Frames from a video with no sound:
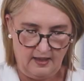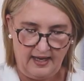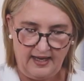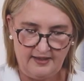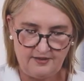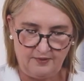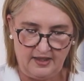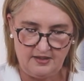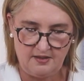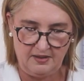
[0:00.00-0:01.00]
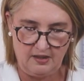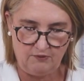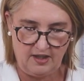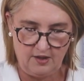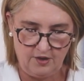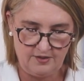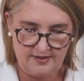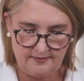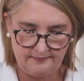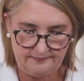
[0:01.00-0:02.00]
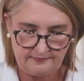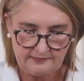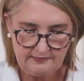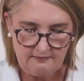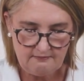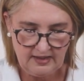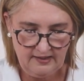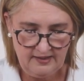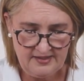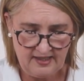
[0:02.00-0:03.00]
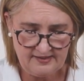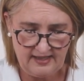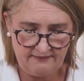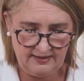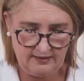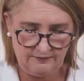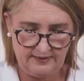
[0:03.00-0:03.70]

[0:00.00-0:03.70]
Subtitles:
and it's ready to be reused. It does have a little